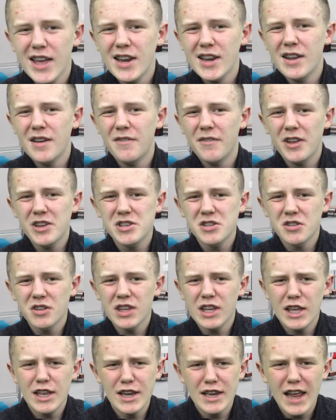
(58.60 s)
then
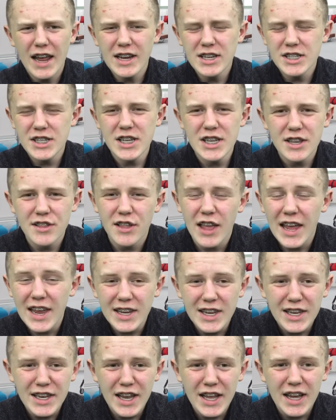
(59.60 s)
eventually in
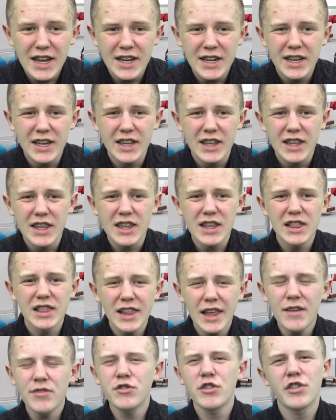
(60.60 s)
1989, he
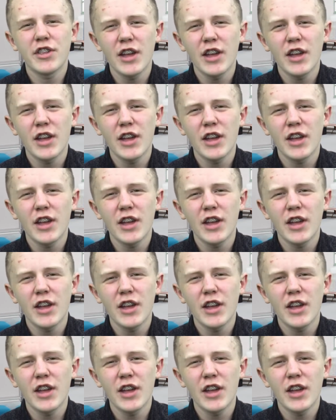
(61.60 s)
left